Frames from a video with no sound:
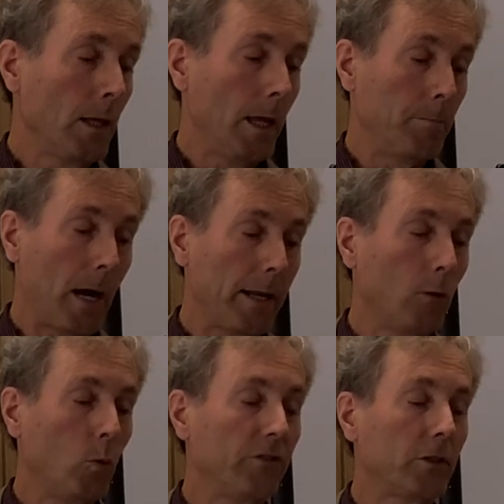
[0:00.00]
embody a
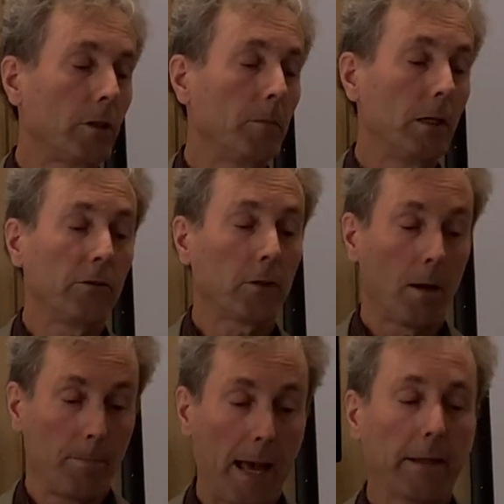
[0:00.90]
wisdom that has
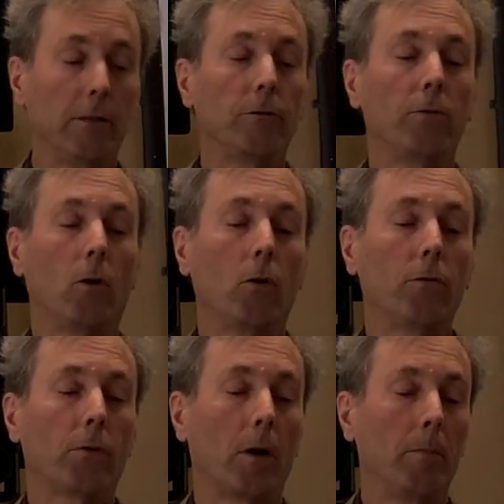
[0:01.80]
come back into vogue
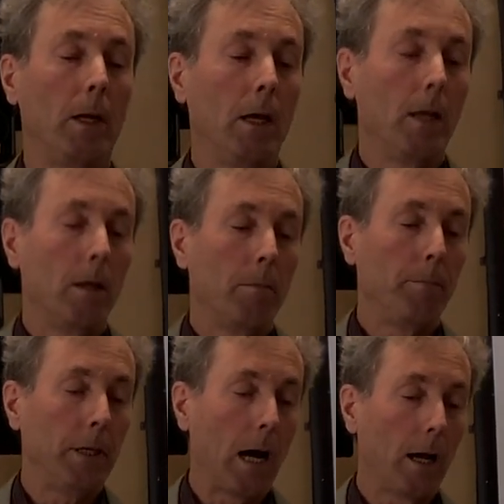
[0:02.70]
from
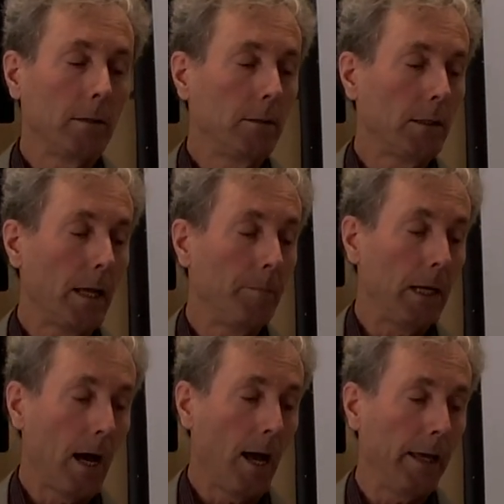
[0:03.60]
beyond and
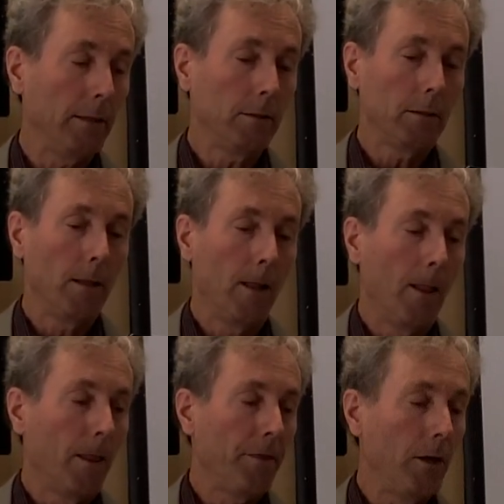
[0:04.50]
behind
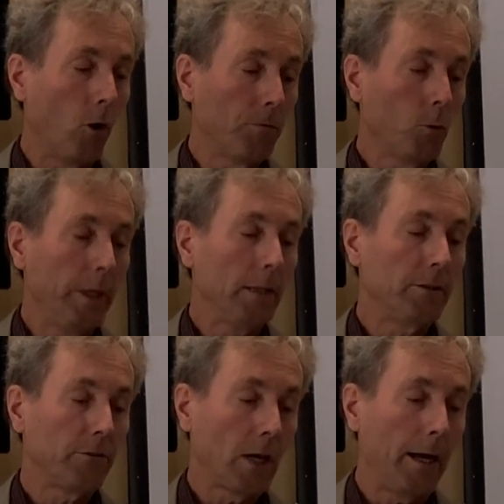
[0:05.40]
the overweening
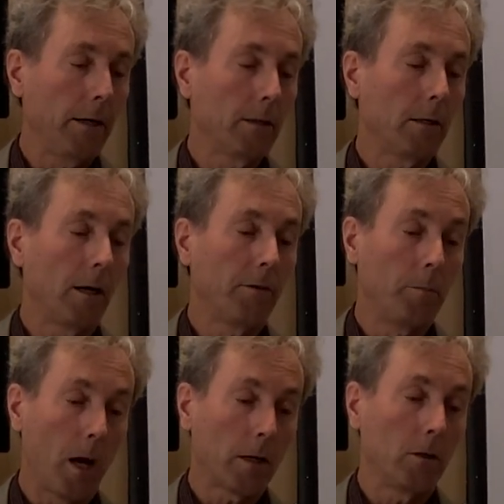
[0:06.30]
desire of the
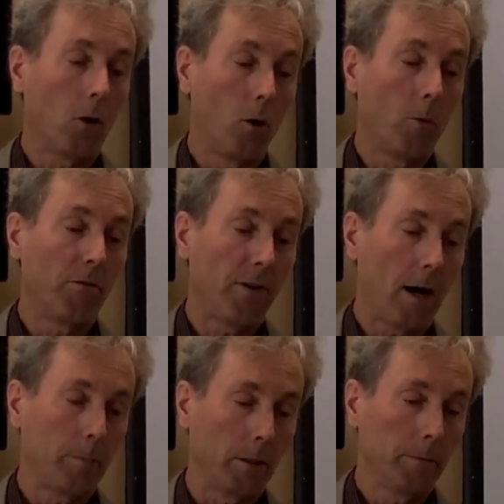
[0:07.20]
modern homo
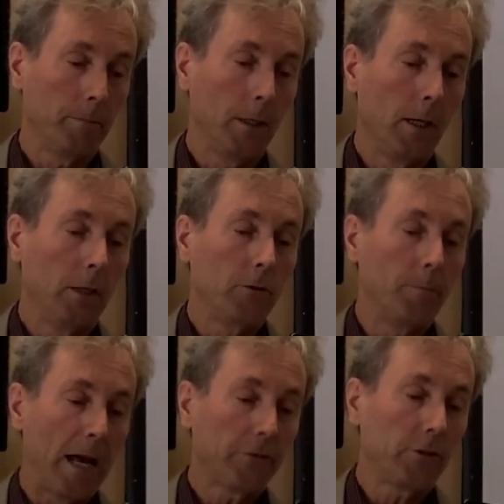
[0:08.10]
faber to
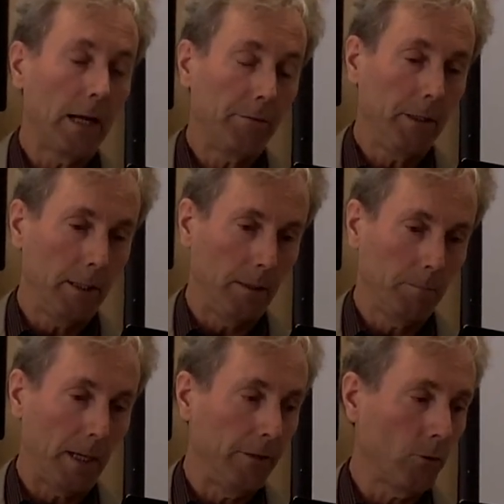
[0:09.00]
master everything
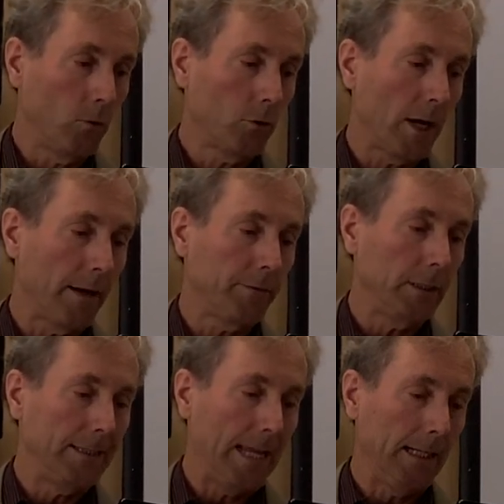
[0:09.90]
by his own craft
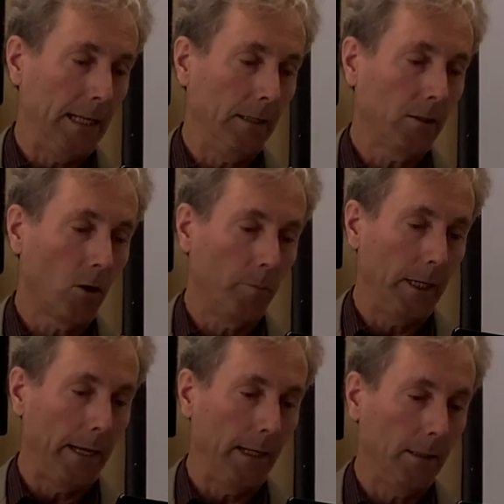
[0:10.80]
and technique,
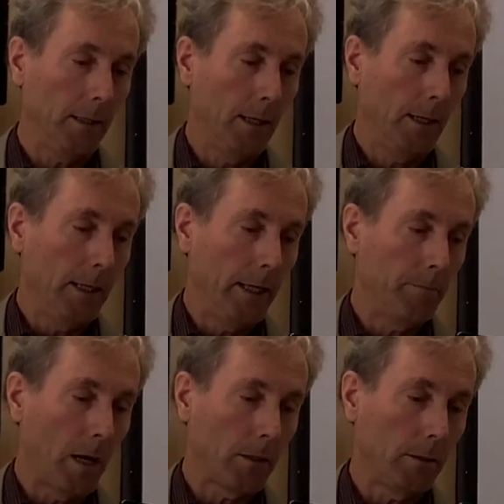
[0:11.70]
culminating in
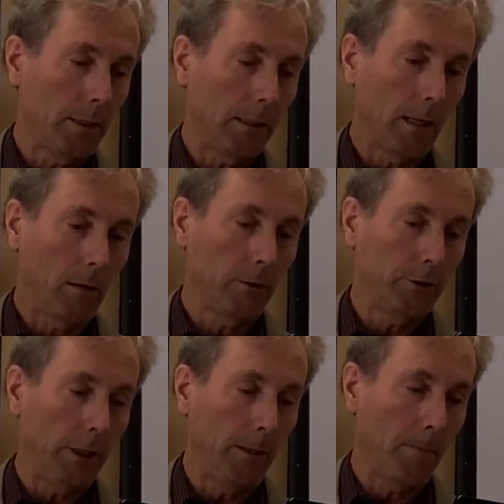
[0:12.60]
modern
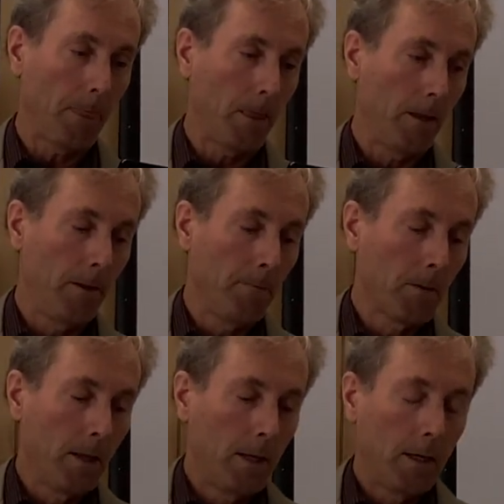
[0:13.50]
technology.
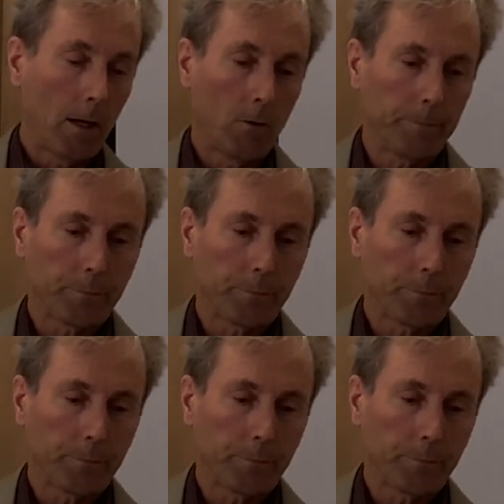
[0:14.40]
Now,